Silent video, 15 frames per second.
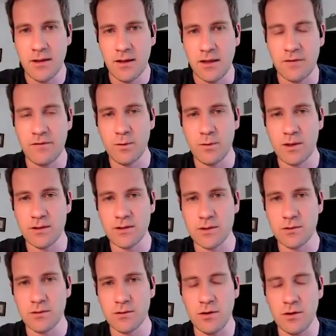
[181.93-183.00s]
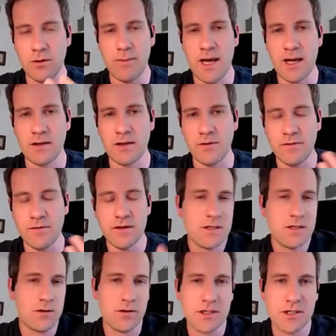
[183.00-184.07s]
if you want to go back and revisit
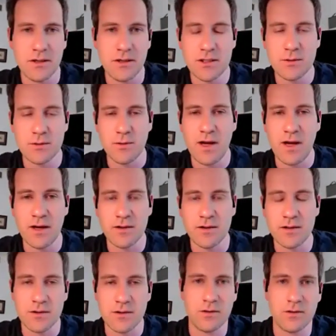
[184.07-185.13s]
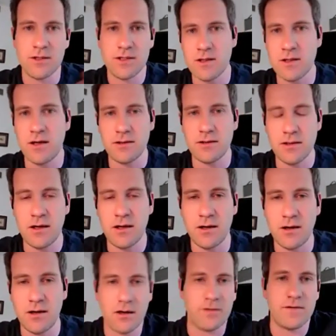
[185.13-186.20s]
or share this with others or start
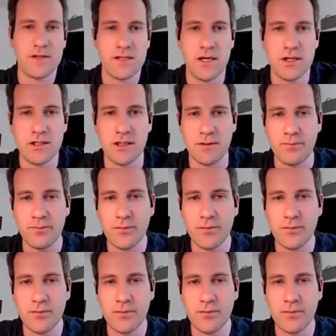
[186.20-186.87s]
a conversation